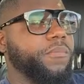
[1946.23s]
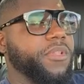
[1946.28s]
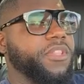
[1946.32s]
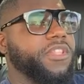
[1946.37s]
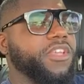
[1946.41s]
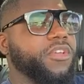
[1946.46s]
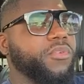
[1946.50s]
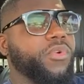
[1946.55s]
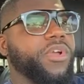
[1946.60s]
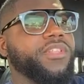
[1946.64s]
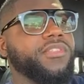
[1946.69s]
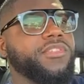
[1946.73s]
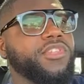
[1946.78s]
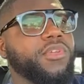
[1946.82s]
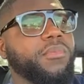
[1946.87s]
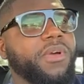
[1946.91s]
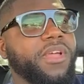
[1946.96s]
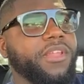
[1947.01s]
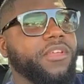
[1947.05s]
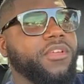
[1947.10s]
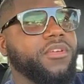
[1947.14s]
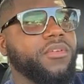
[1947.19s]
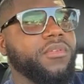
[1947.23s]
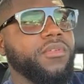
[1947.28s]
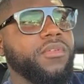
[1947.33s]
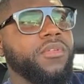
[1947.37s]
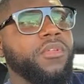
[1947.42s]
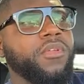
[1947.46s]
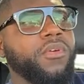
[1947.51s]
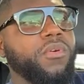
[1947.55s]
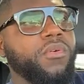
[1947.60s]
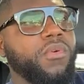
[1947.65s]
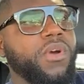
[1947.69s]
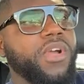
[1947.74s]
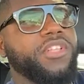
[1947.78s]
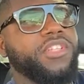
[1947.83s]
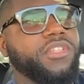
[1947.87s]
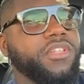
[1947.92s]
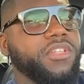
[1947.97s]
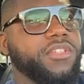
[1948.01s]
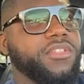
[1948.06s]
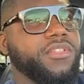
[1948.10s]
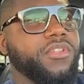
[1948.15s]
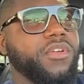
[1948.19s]
I think when somebody watch
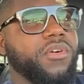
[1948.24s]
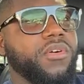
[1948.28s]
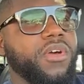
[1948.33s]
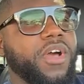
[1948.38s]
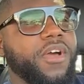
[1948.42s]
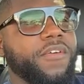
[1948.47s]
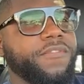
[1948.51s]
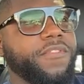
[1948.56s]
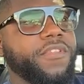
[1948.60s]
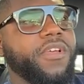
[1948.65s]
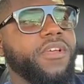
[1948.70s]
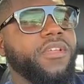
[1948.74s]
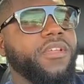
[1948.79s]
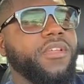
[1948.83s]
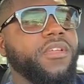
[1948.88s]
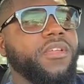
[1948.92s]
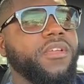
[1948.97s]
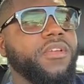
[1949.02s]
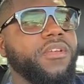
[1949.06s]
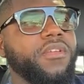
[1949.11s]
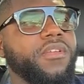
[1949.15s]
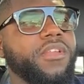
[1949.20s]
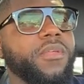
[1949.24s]
this now after,